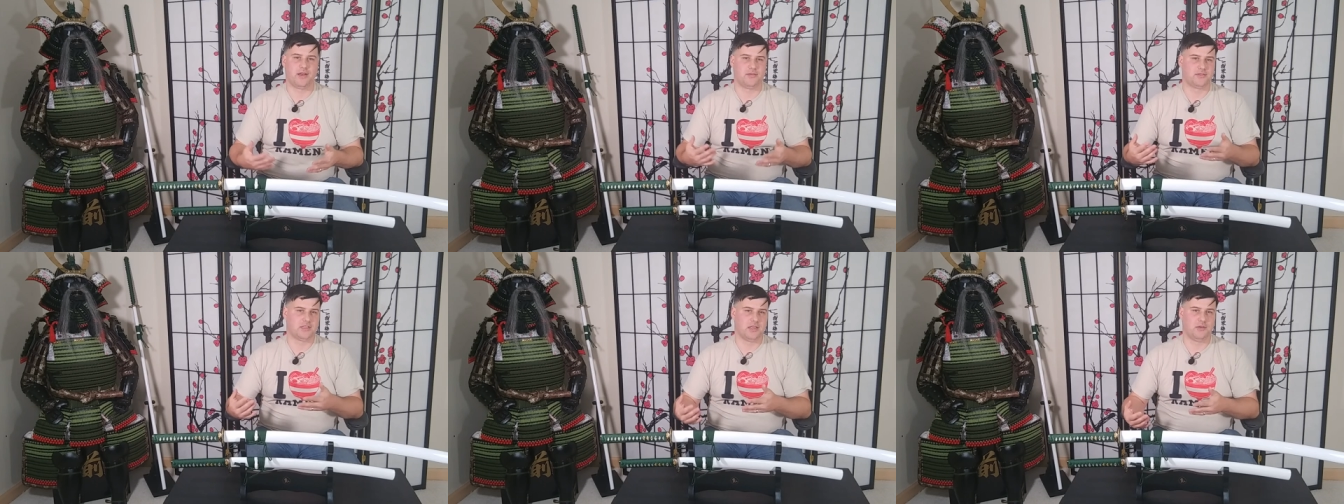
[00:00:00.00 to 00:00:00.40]
that
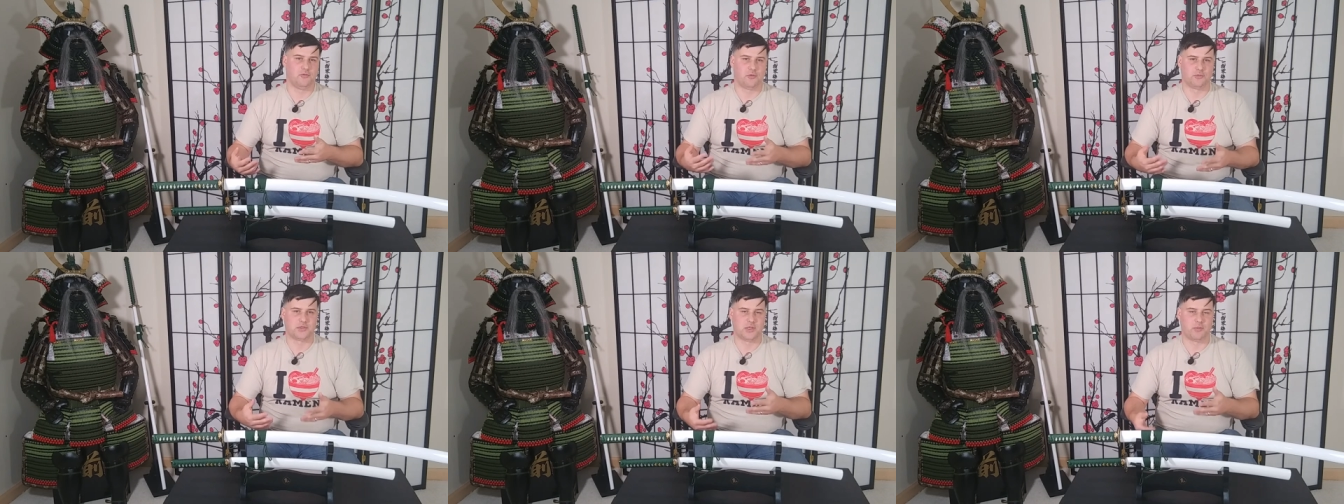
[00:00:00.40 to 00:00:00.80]
I've seen
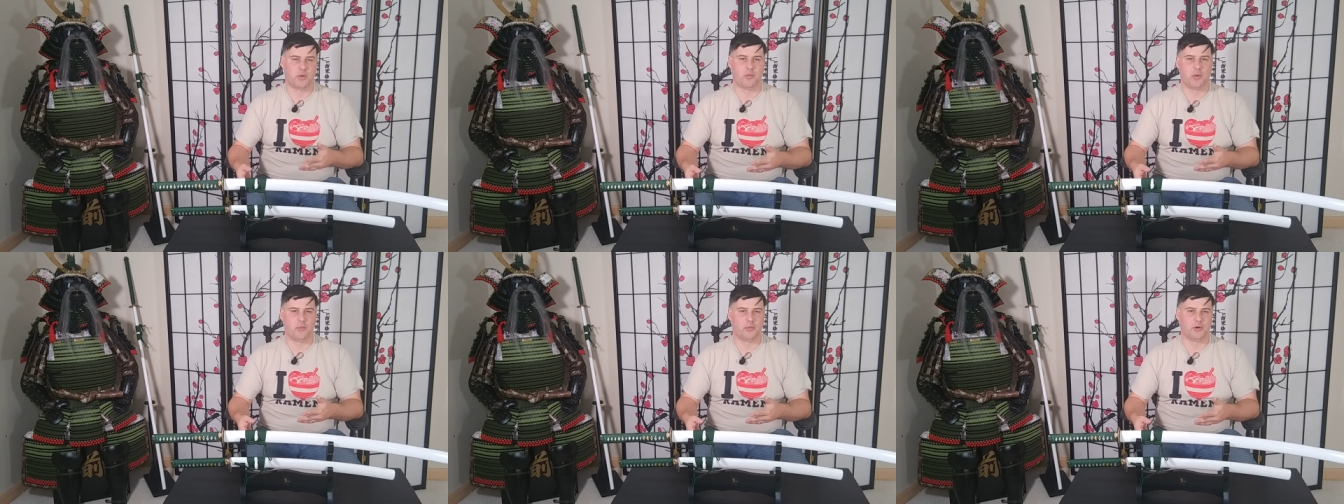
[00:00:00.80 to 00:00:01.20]
from some
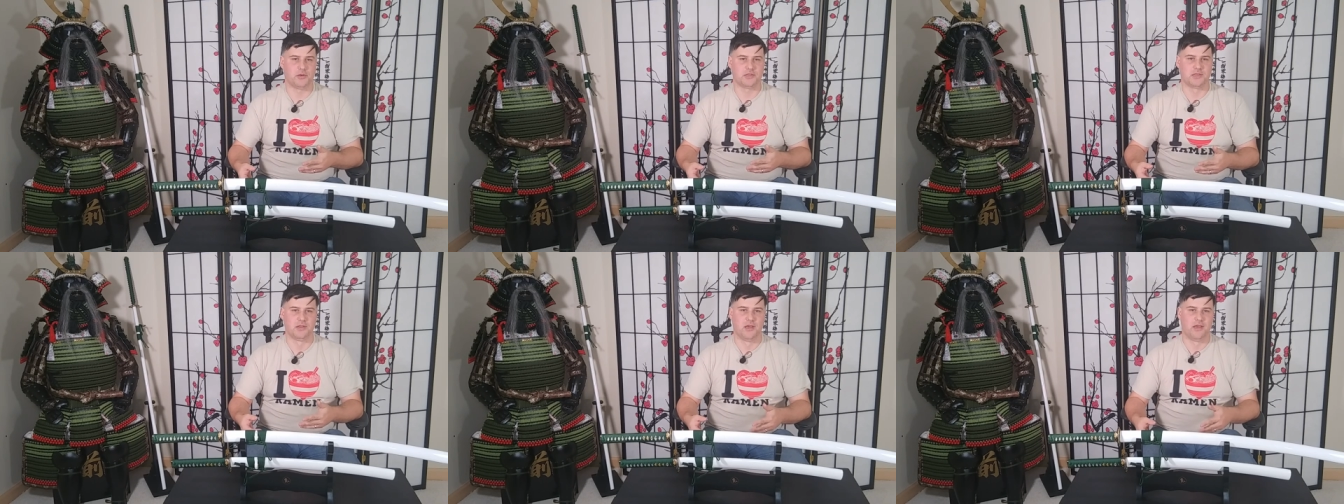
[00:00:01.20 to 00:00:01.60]
of my
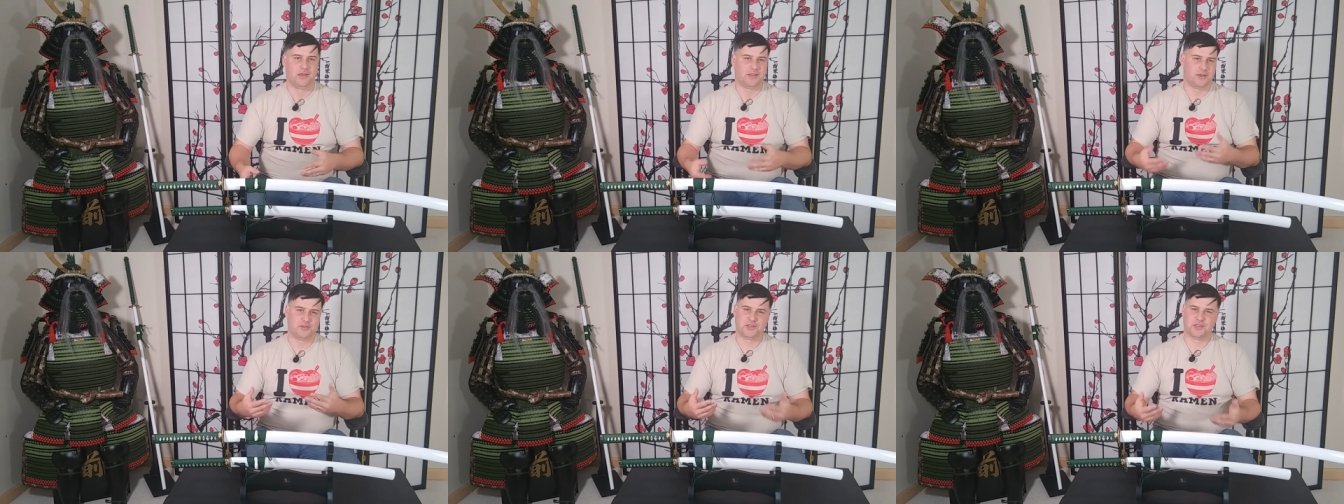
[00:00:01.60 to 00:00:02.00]
books,
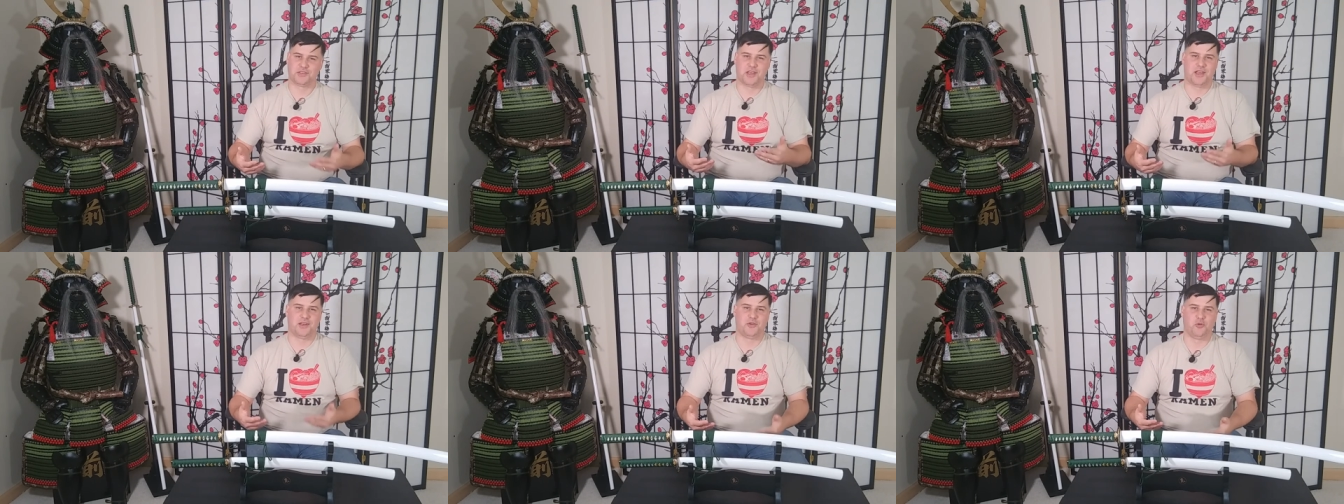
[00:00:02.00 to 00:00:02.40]
that was
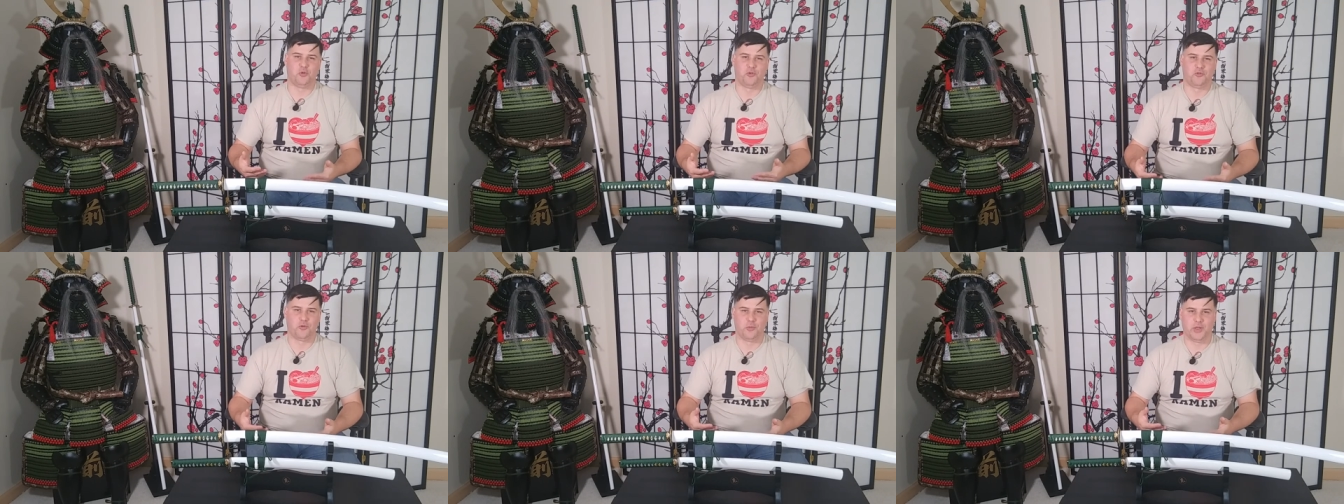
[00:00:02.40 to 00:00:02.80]
just kind of
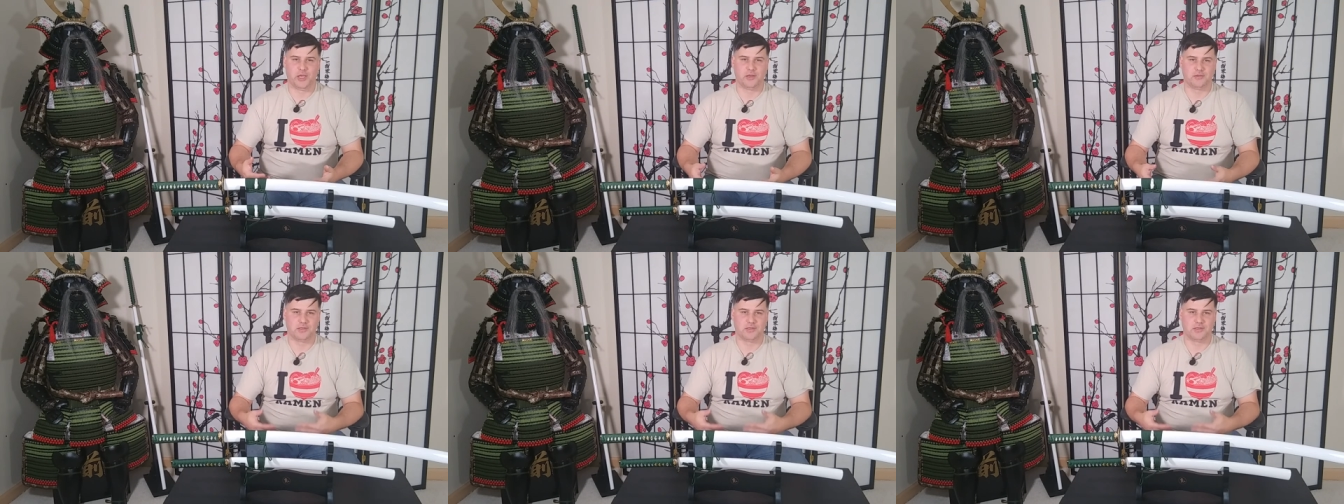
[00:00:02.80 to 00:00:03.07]
cool for me.